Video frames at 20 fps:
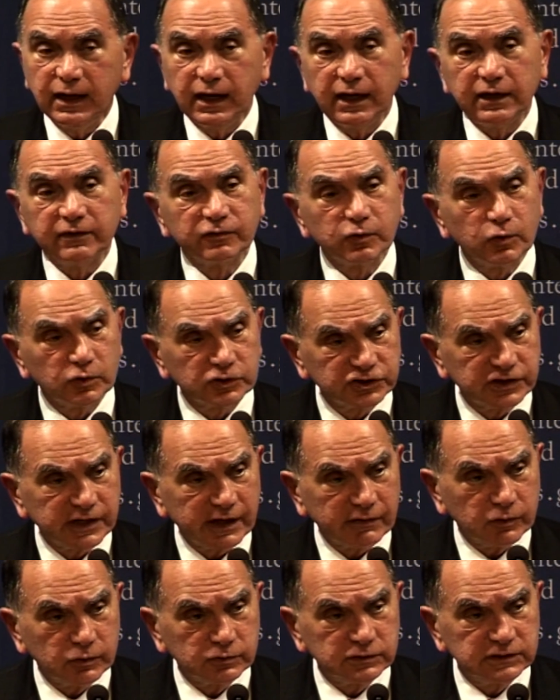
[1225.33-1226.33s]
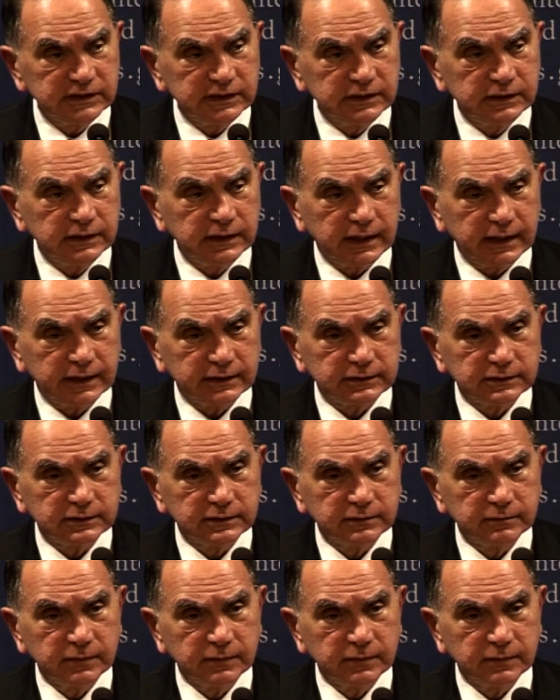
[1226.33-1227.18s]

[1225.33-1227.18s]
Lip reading: And of course, Sharon did that.